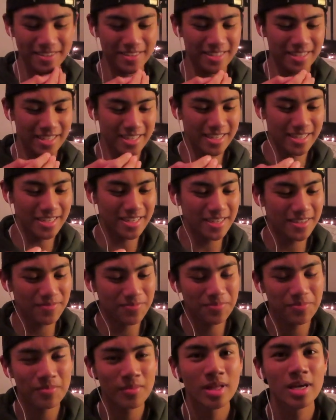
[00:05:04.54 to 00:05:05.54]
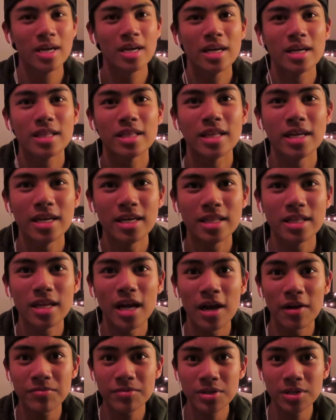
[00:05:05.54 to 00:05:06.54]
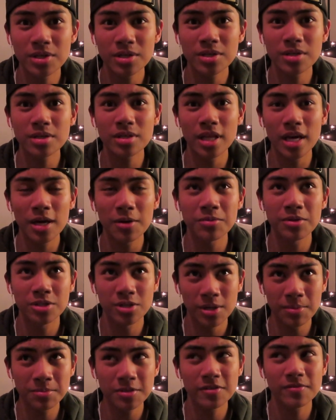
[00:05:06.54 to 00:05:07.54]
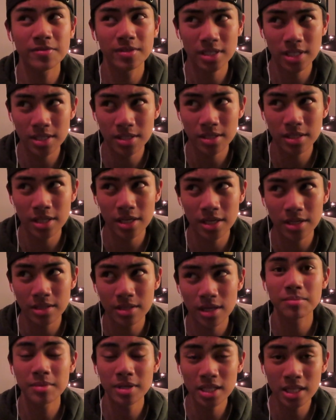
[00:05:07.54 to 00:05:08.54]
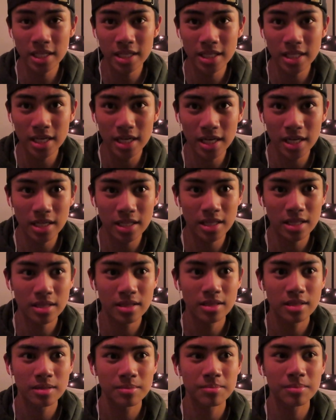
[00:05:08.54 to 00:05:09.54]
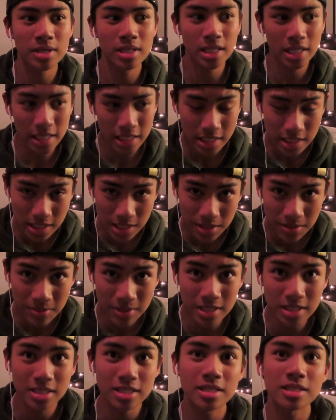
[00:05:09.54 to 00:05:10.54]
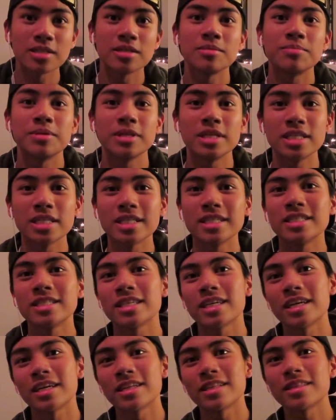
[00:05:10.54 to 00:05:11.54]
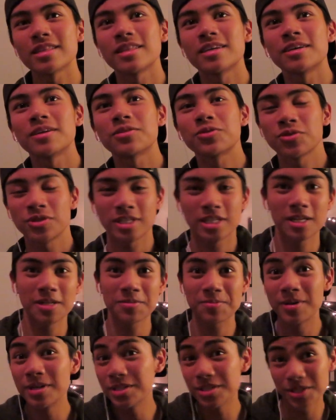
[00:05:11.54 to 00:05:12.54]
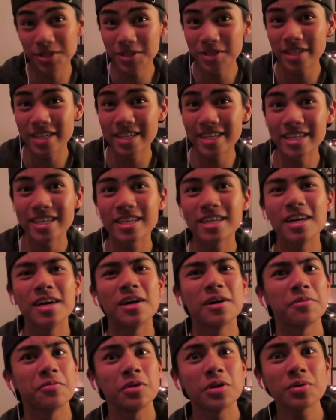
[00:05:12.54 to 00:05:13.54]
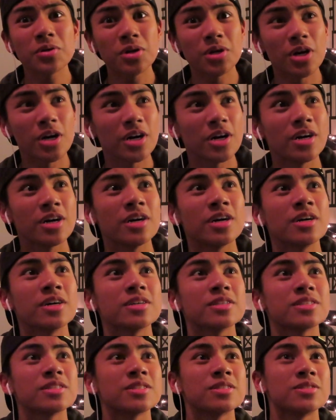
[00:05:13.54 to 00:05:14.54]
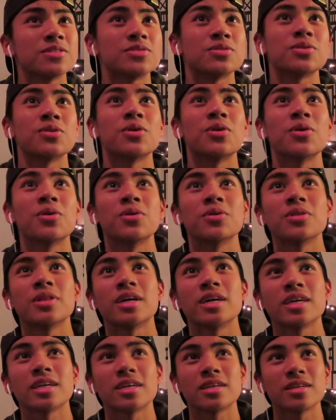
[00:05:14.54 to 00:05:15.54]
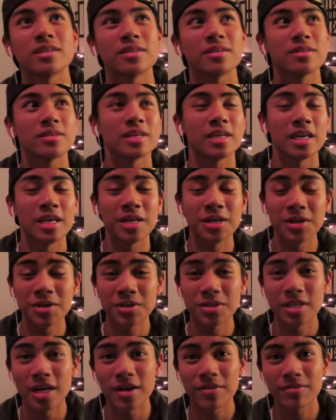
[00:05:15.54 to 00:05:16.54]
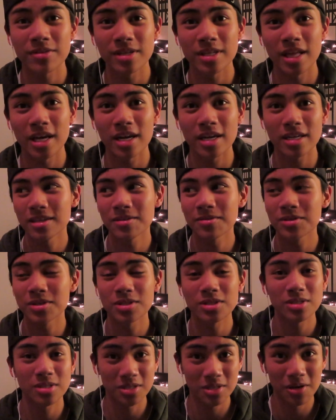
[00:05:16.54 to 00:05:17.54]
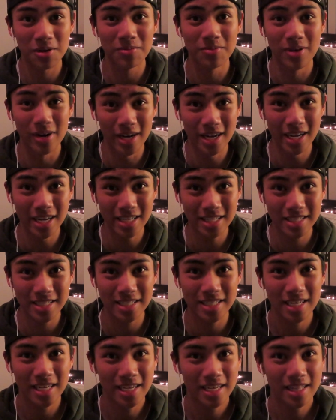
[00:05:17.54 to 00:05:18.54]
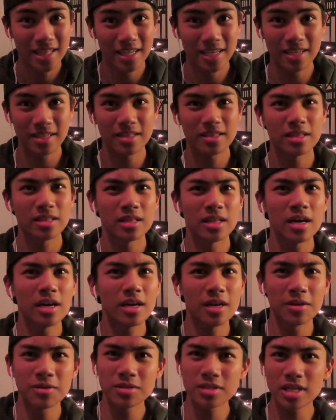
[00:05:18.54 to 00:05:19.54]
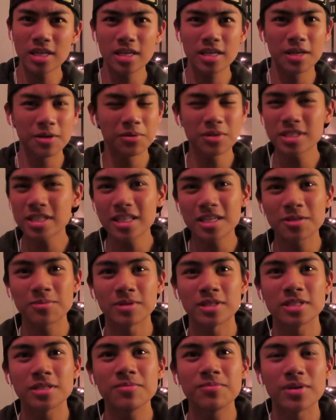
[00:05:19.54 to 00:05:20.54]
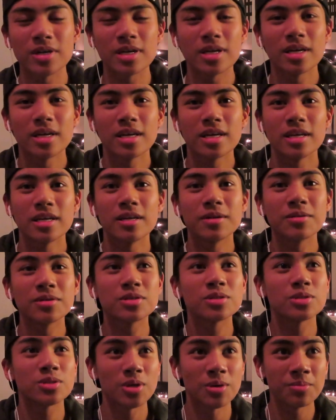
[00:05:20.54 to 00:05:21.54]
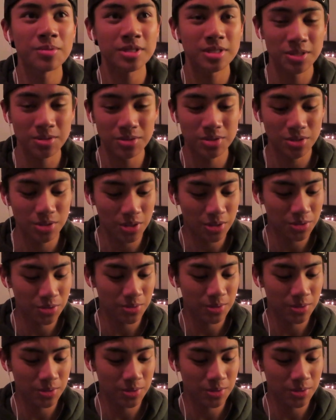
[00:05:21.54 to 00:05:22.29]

oh yeah then after that we dropped off Jill then me Lena and Melinda went to BJ's to get the $3 Pizookie. We were all so like killed after that. It was so much. Like not, it was like, it wasn't expensive, but it was so much. It was so